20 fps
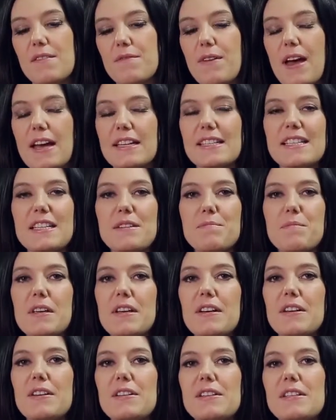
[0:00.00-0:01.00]
fancy
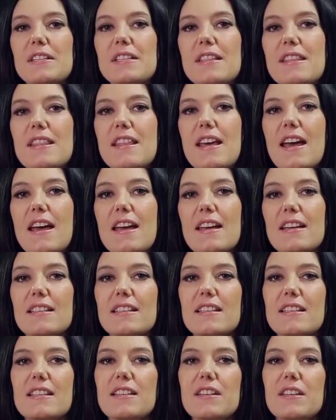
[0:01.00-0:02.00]
meals that
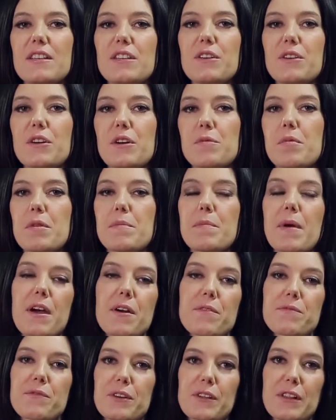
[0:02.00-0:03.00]
you could
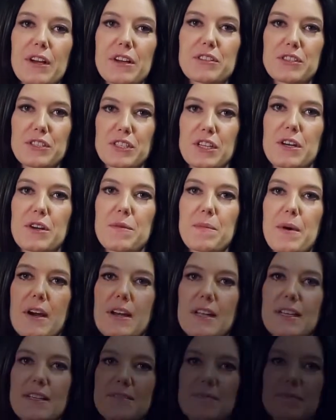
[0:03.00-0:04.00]
prepare for a large dinner
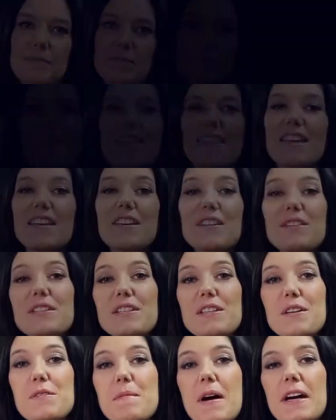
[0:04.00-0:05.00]
party. Thank you
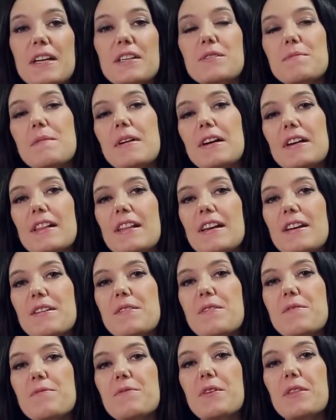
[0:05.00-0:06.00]
so much,
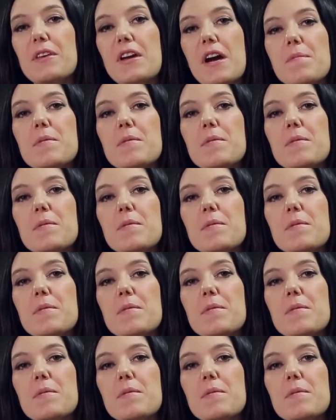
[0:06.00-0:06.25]
Marylin, for the